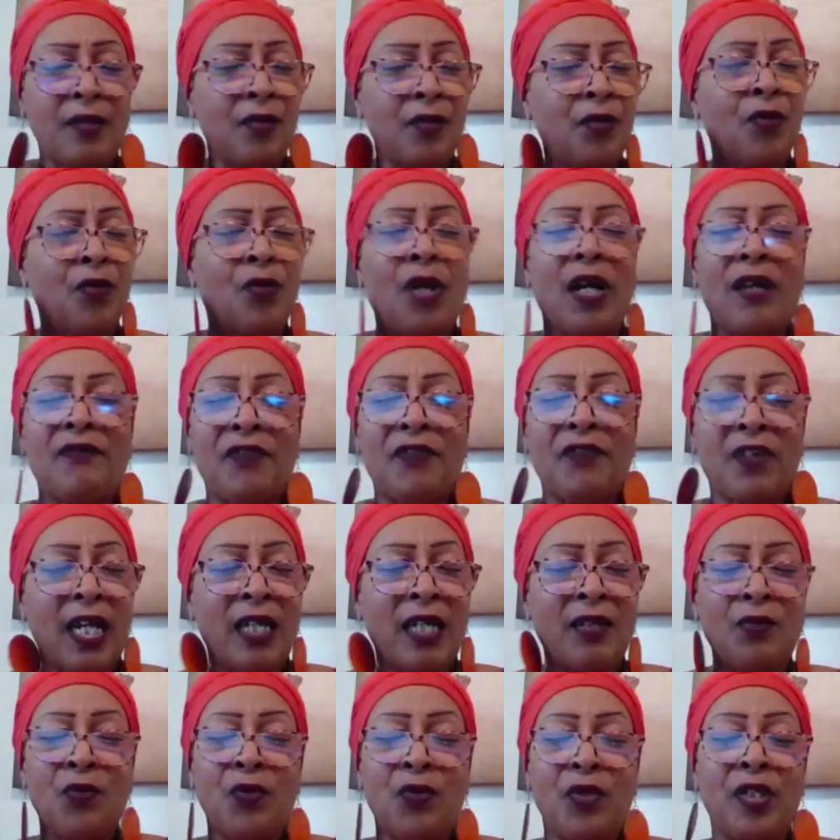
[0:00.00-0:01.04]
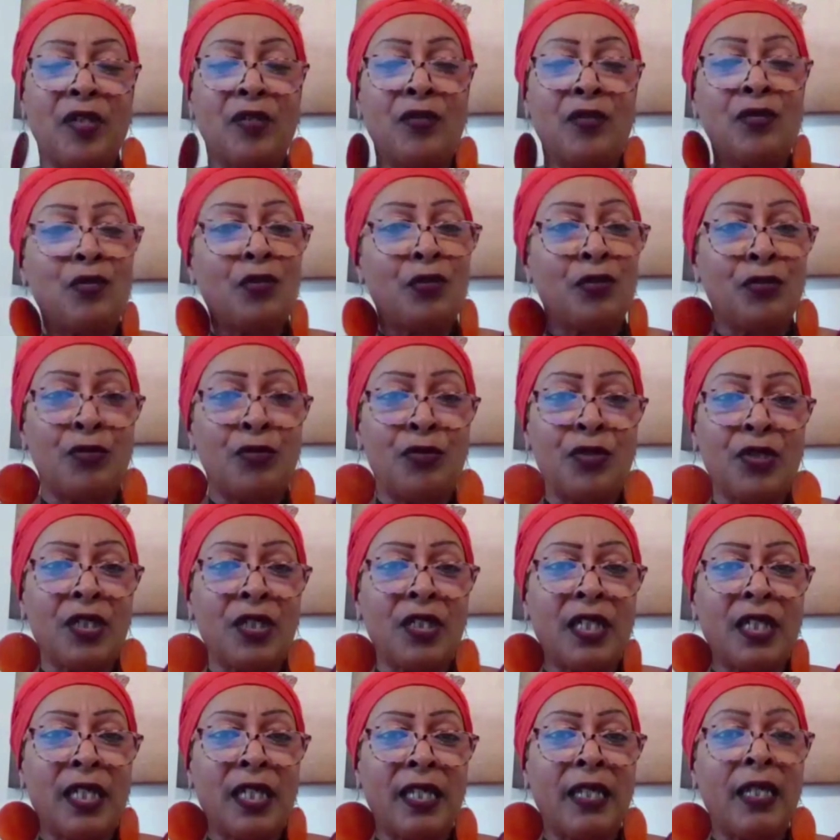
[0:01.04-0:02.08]
I don't know, I've forgotten what they used to use
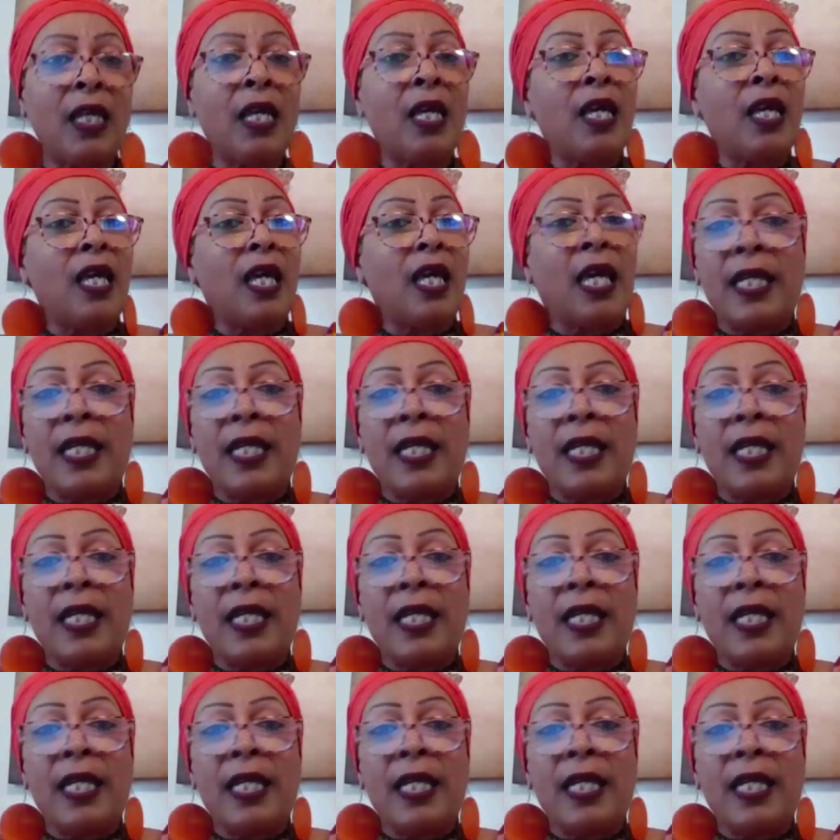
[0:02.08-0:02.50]
under it.